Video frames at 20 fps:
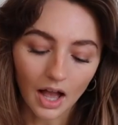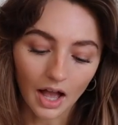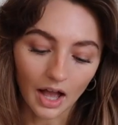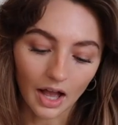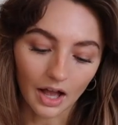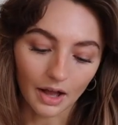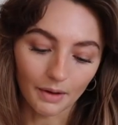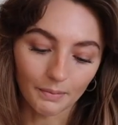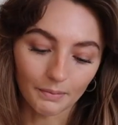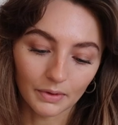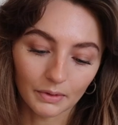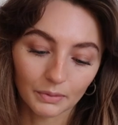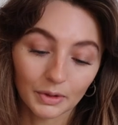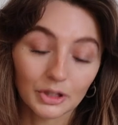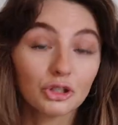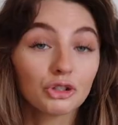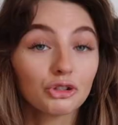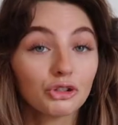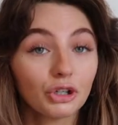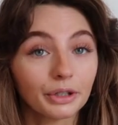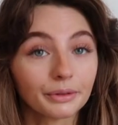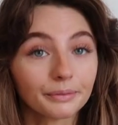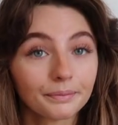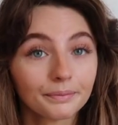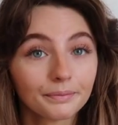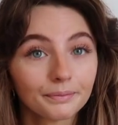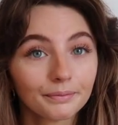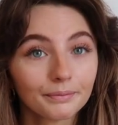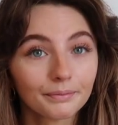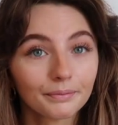um, which is true
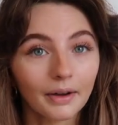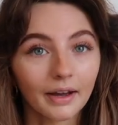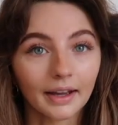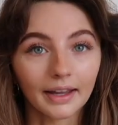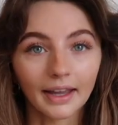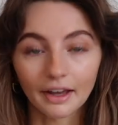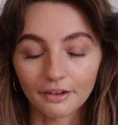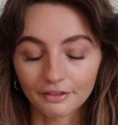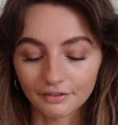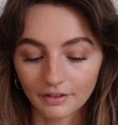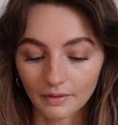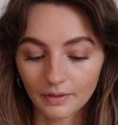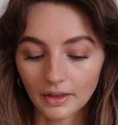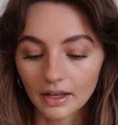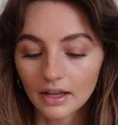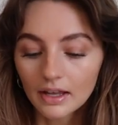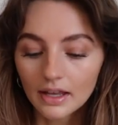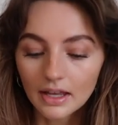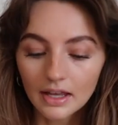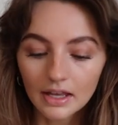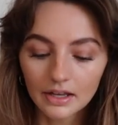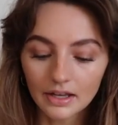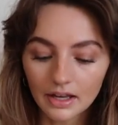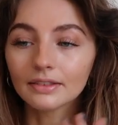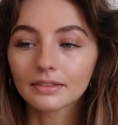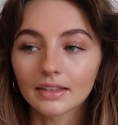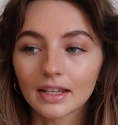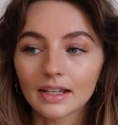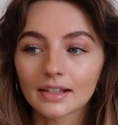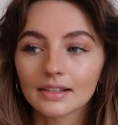I have found that
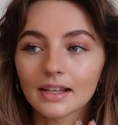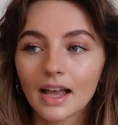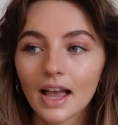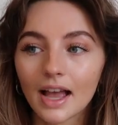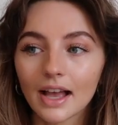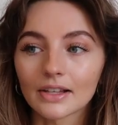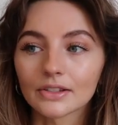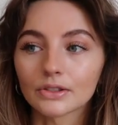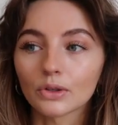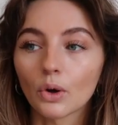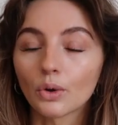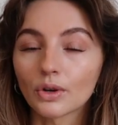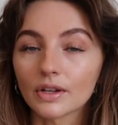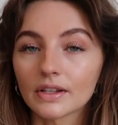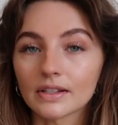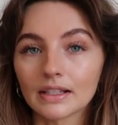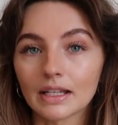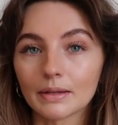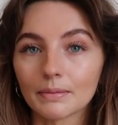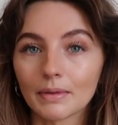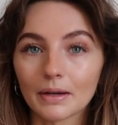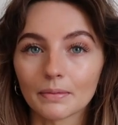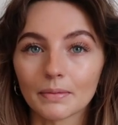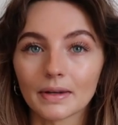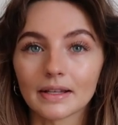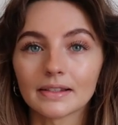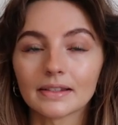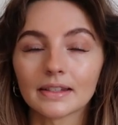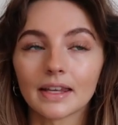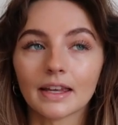this has honestly made
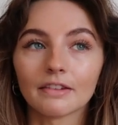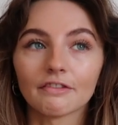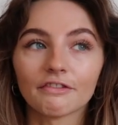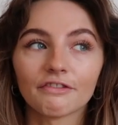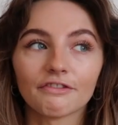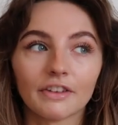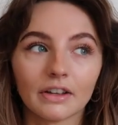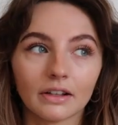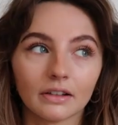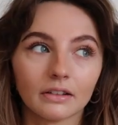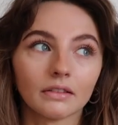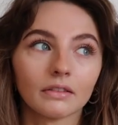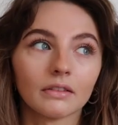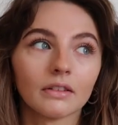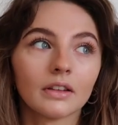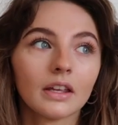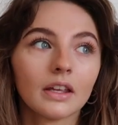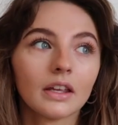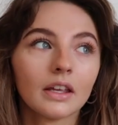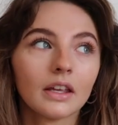my skin feel